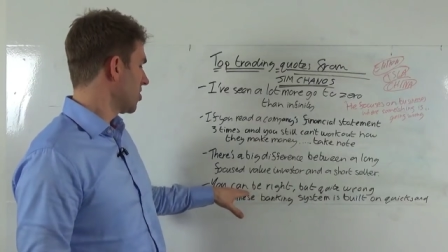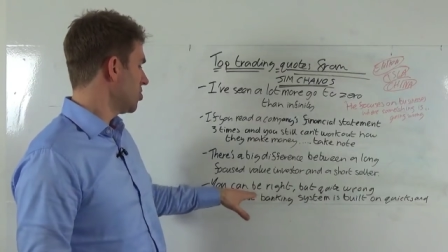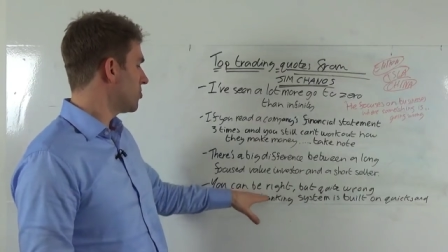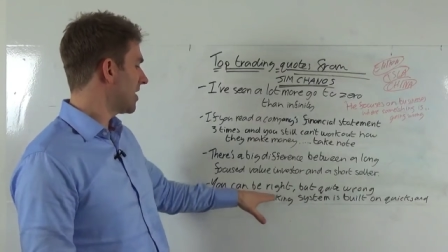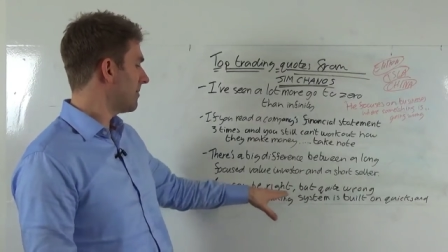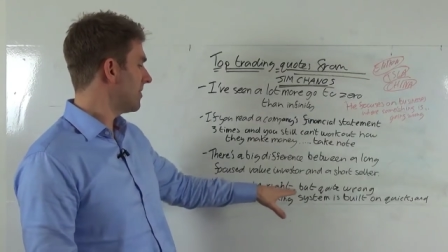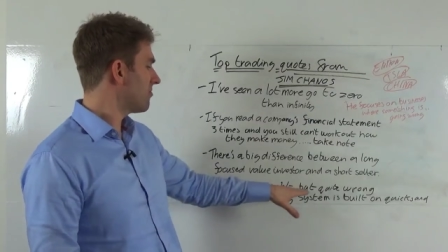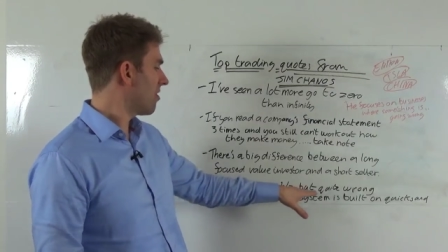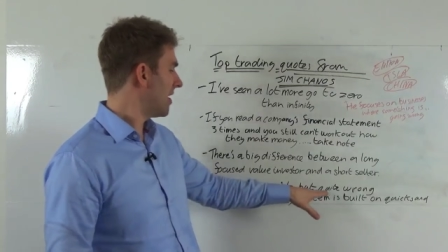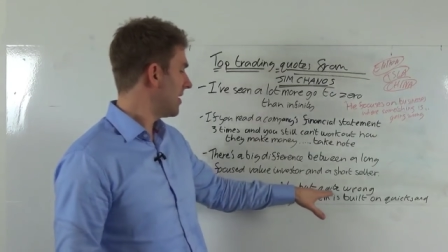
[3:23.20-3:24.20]
You can be
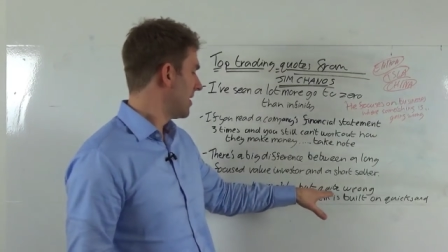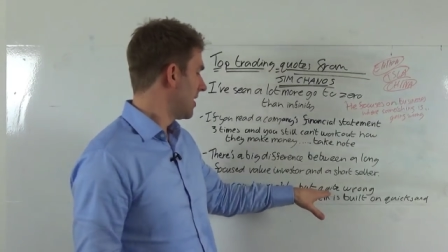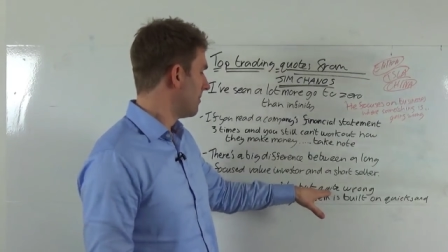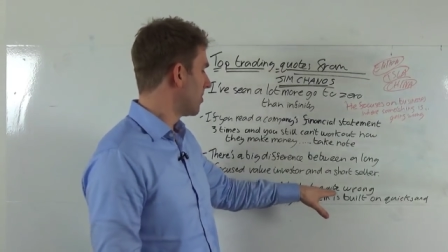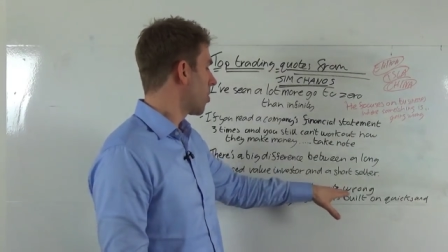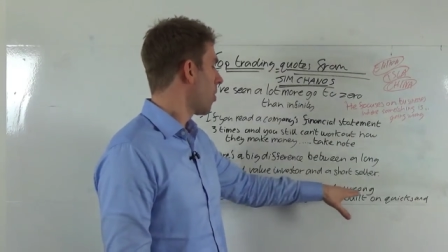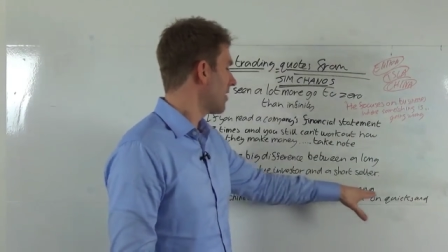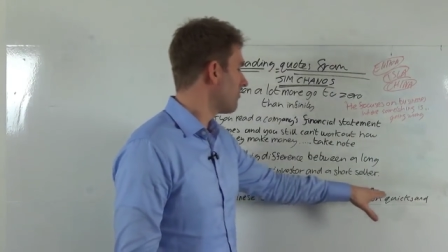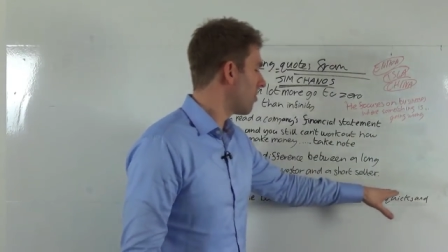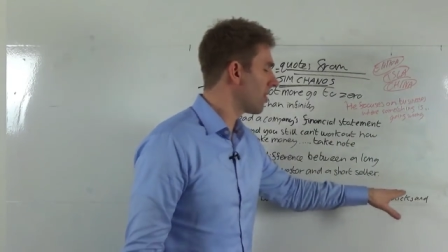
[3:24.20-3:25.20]
right, but
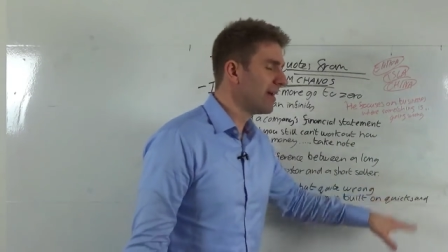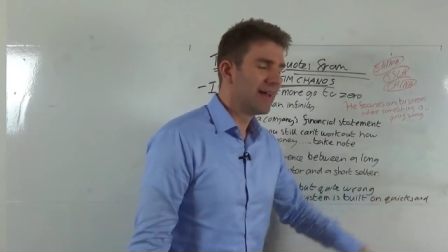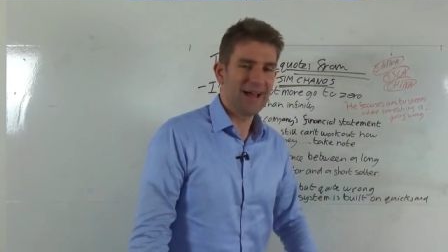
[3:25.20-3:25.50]
quite wrong.